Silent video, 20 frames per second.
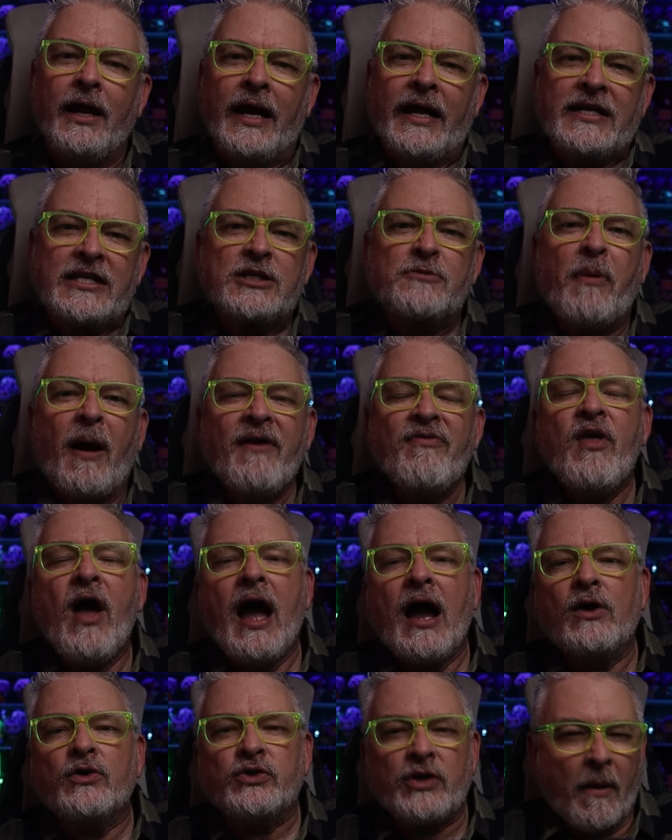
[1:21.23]
And despite the
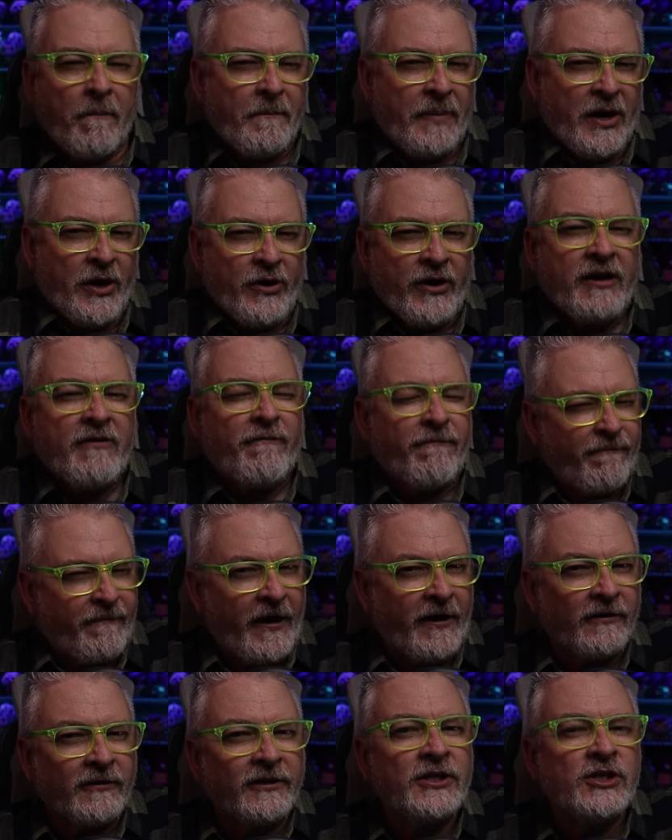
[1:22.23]
house appearing
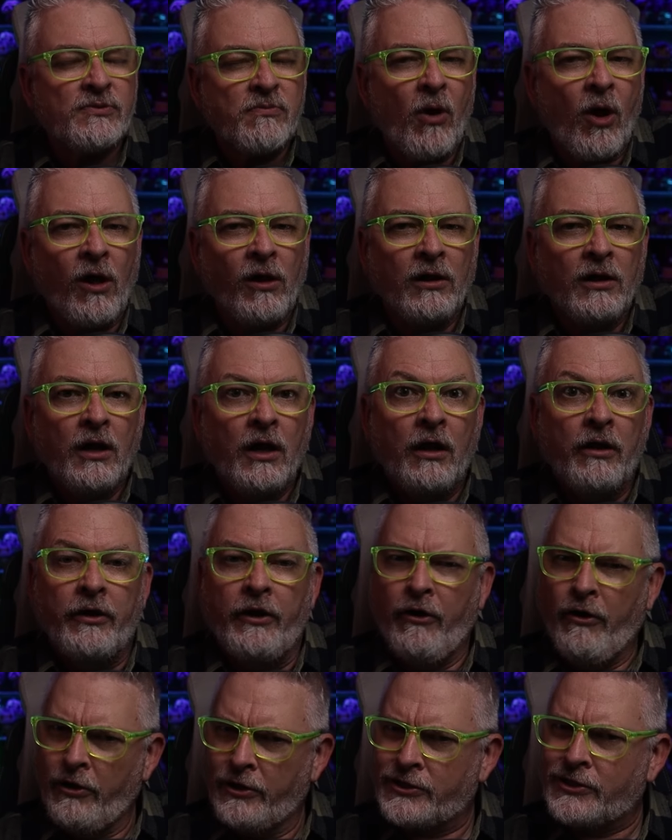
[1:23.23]
fairly small,
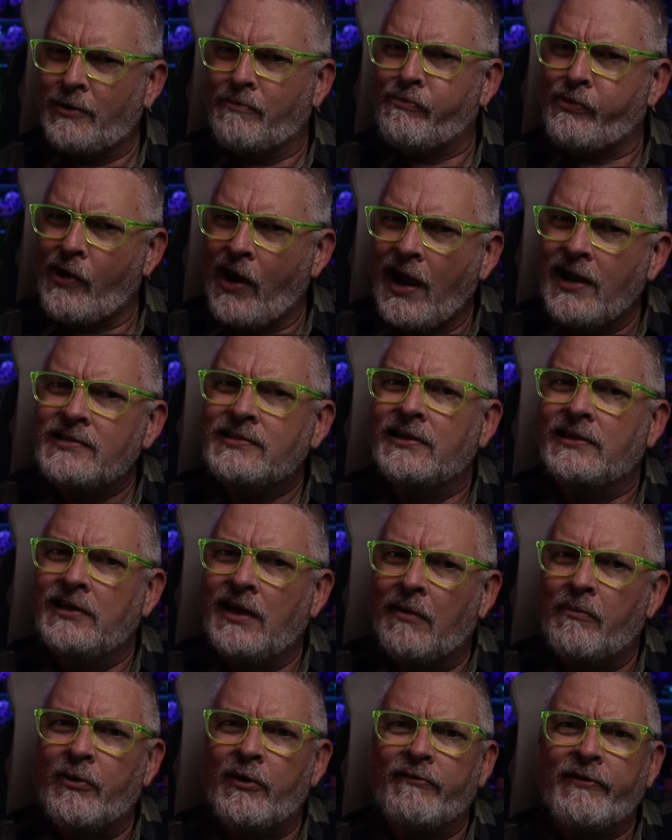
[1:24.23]
there are a surprising
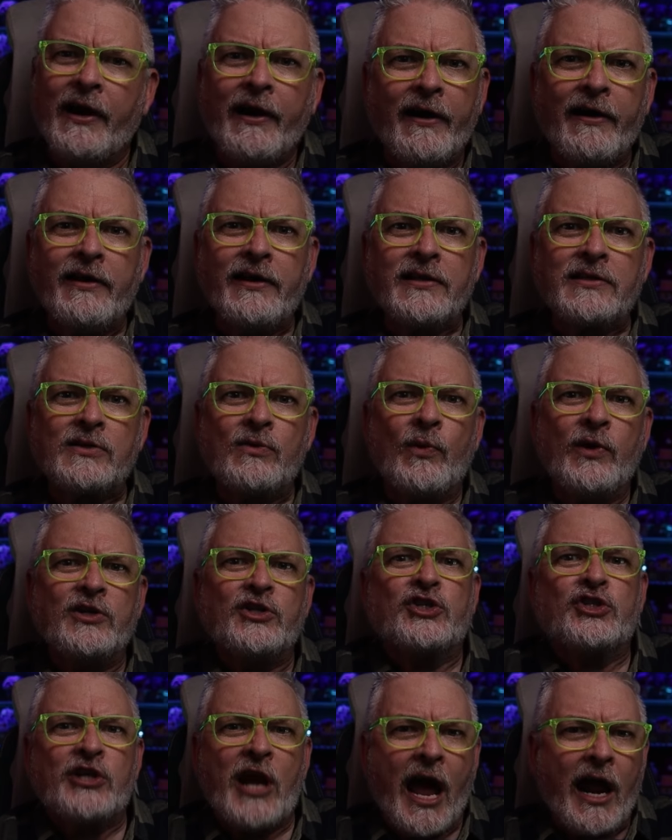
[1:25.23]
number of areas in which
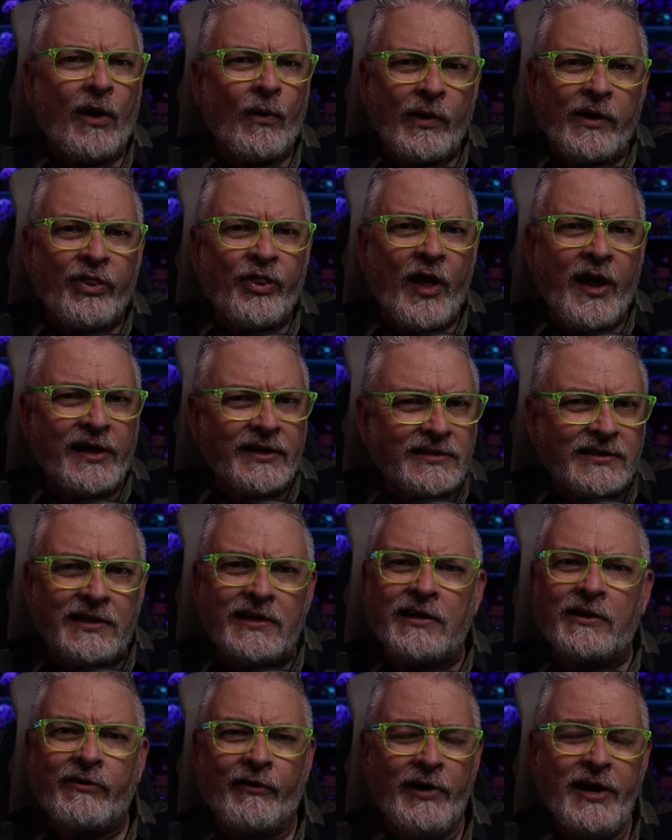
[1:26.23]
shadowy things
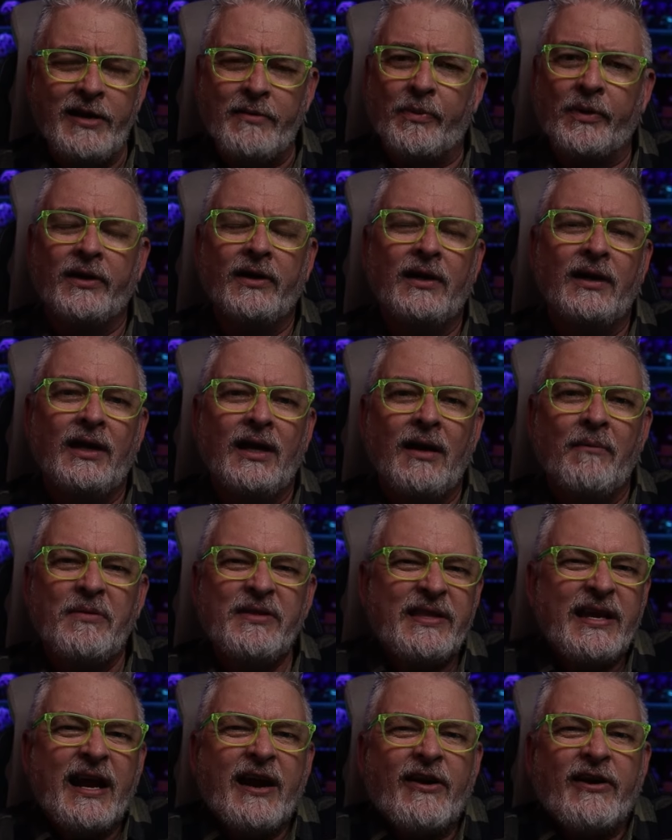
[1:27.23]
can creep. I
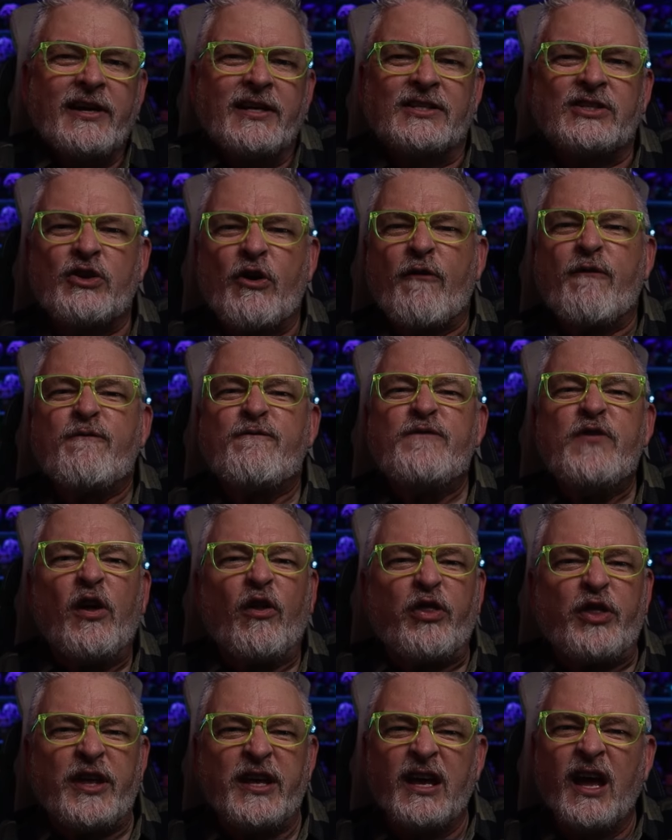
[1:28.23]
mean, the areas, they're
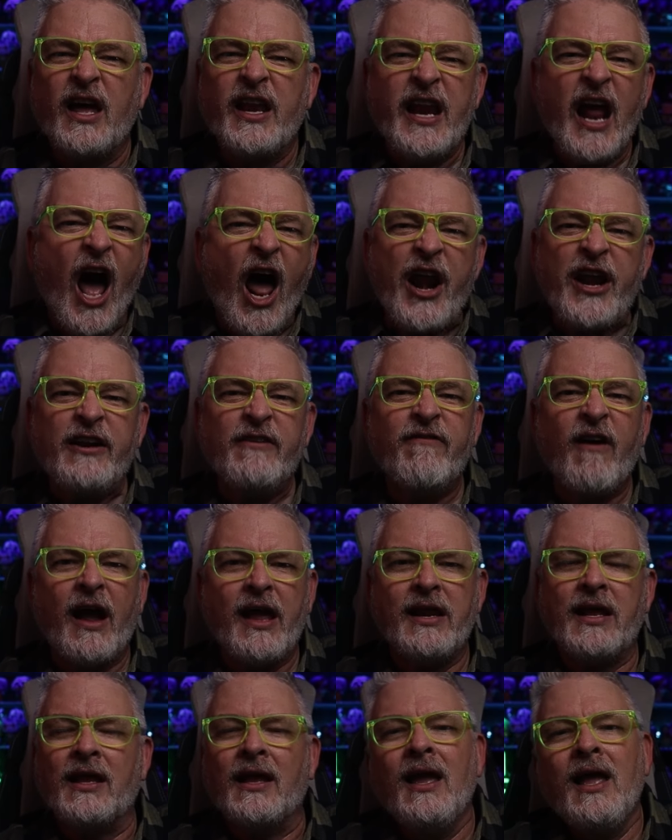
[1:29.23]
filthy and
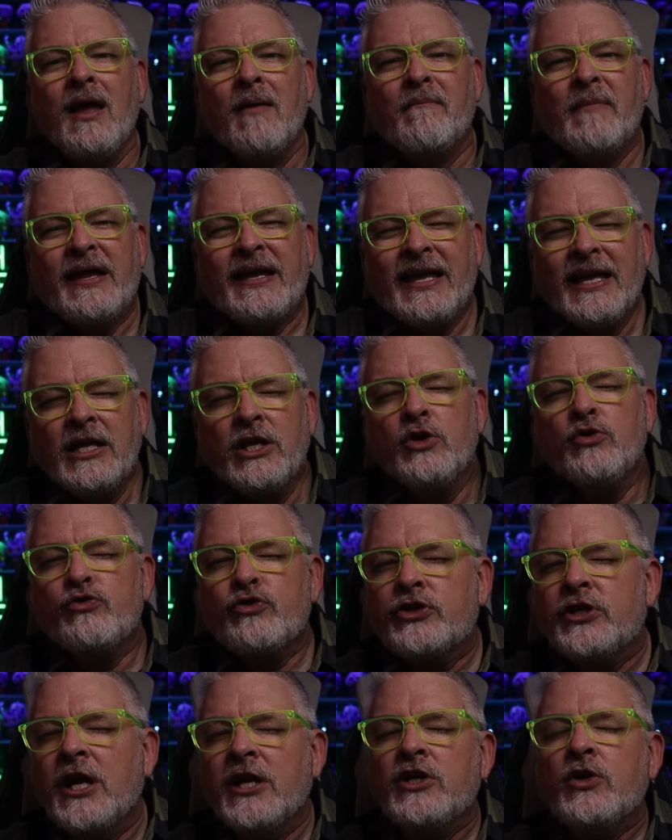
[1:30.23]
uninviting, making you
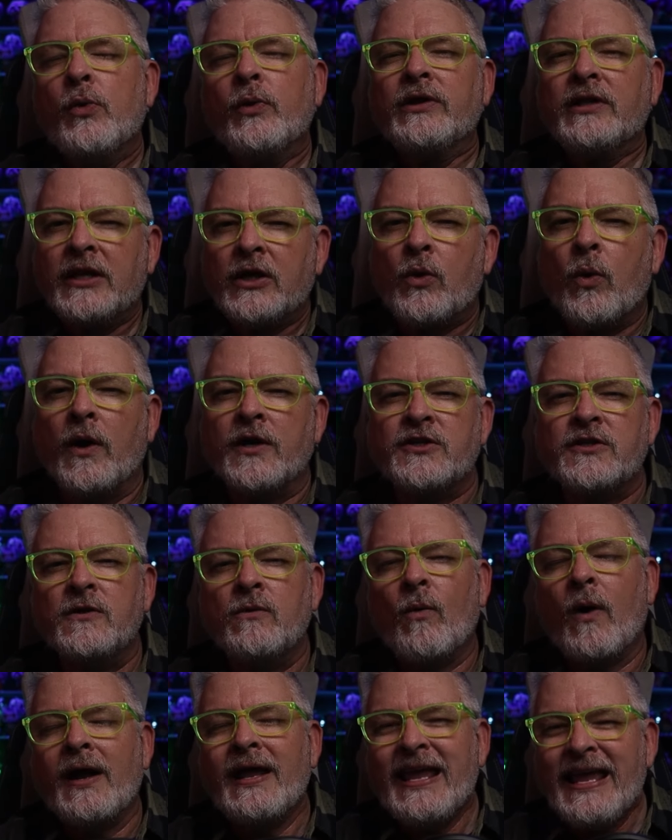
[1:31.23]
genuinely
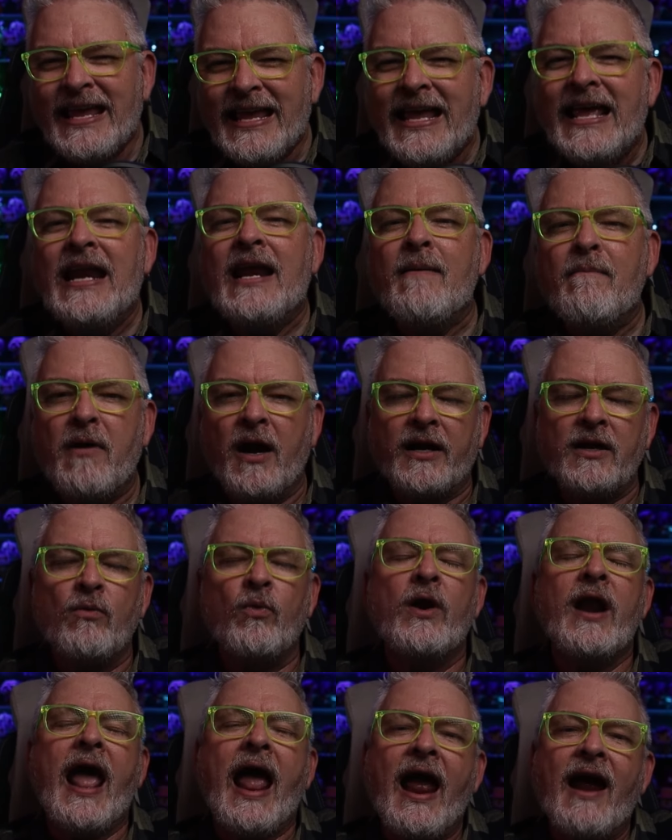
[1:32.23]
question why anybody
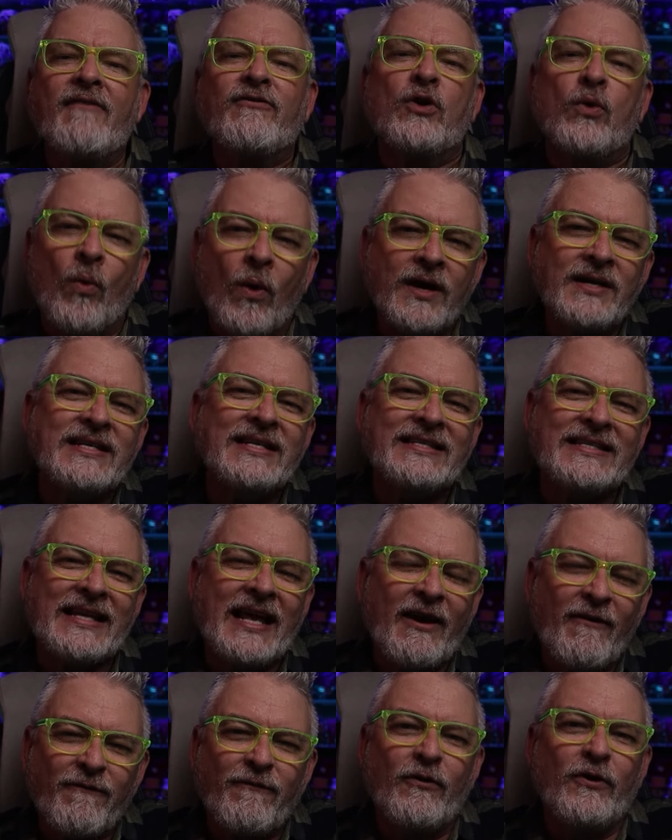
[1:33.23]
would ever want to
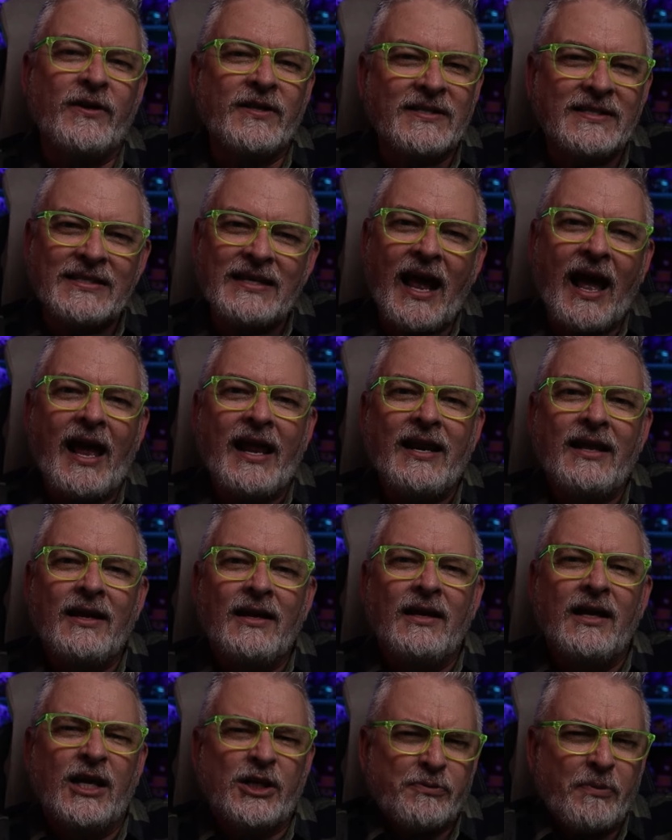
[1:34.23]
set a foot inside,
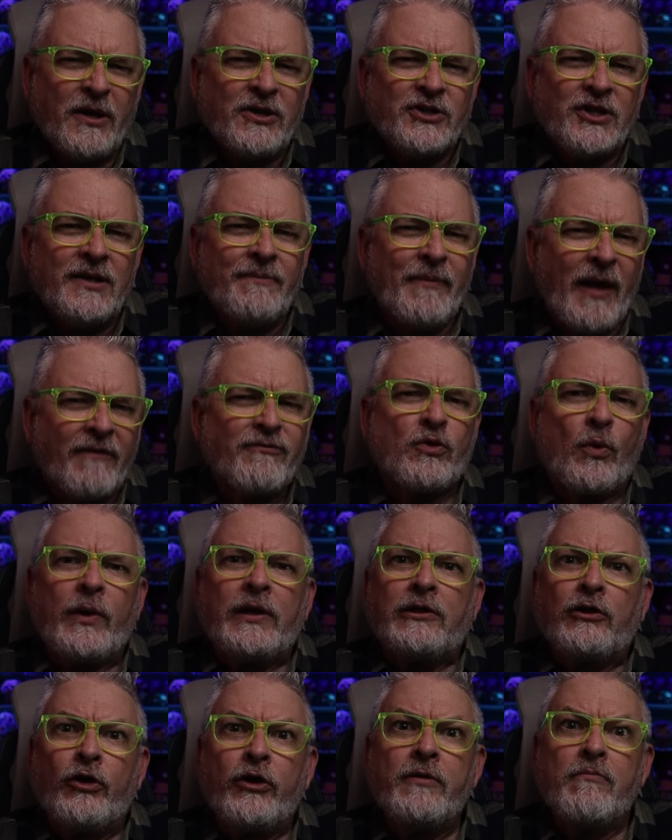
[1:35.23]
especially after
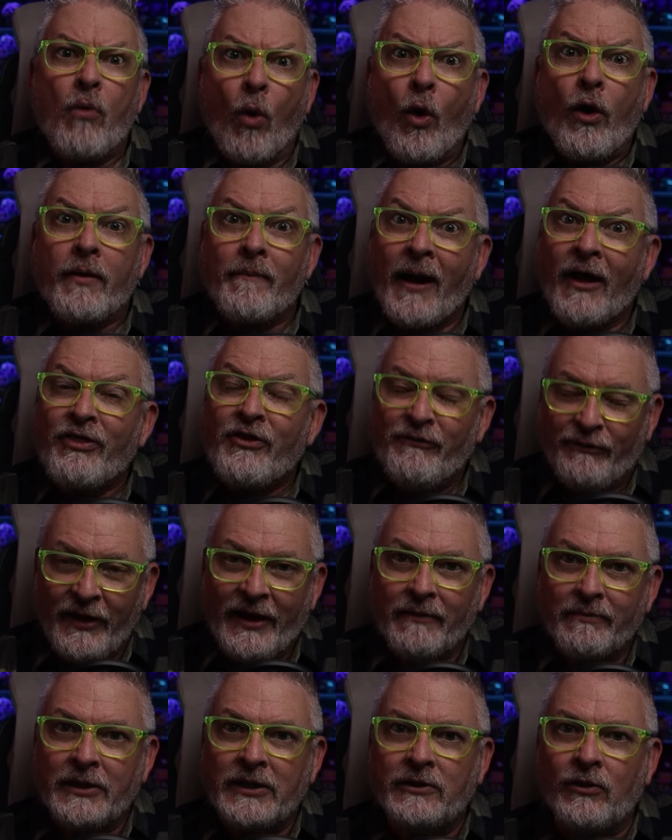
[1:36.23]
we learn more about the
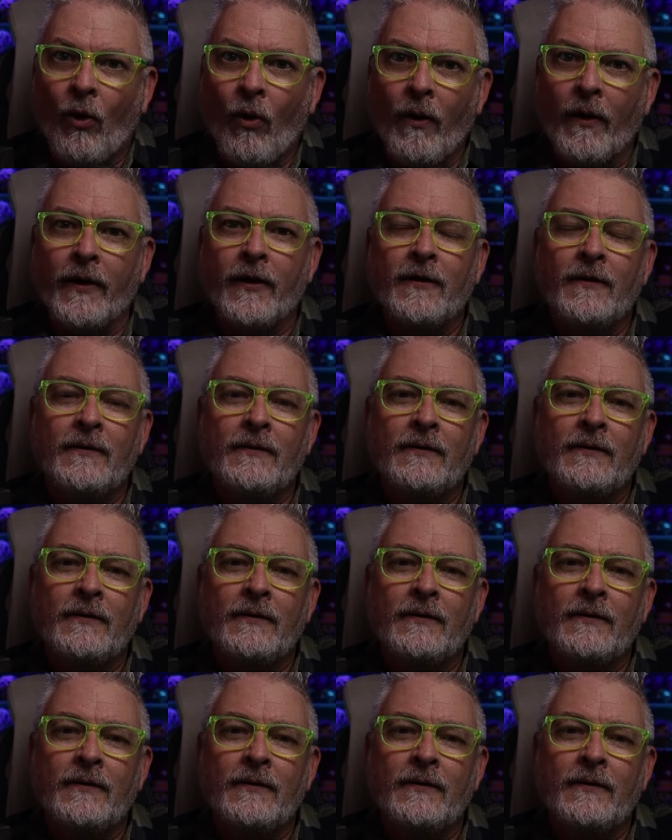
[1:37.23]
family lore.